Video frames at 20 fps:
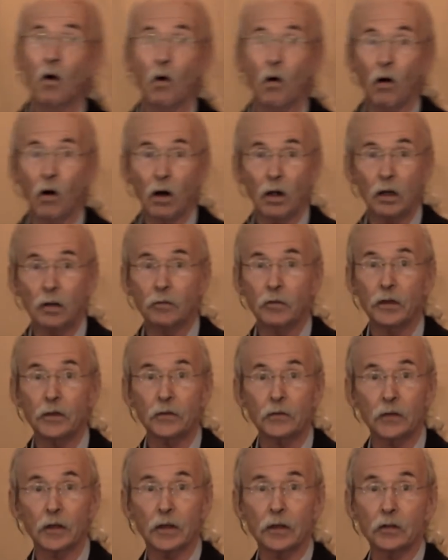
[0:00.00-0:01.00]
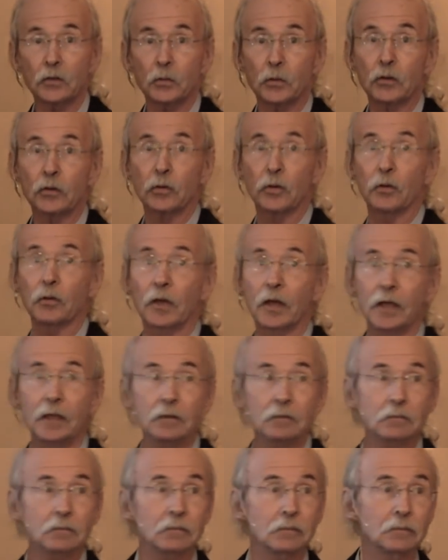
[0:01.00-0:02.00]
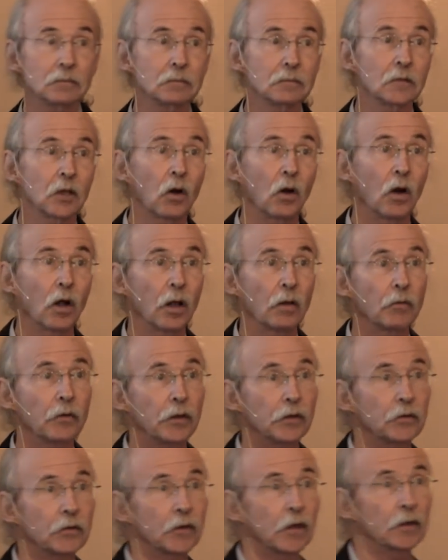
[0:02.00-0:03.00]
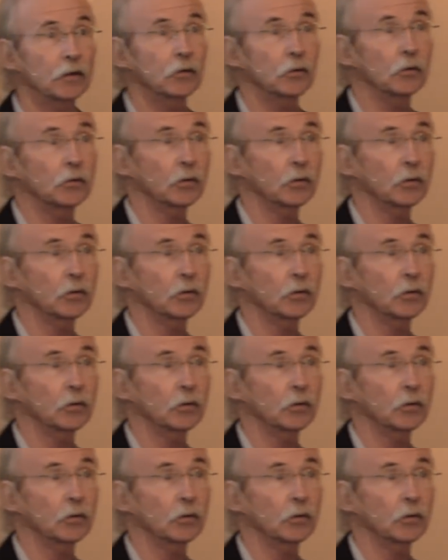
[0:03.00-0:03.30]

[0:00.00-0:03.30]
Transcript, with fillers: All of these things were true then, all of these things are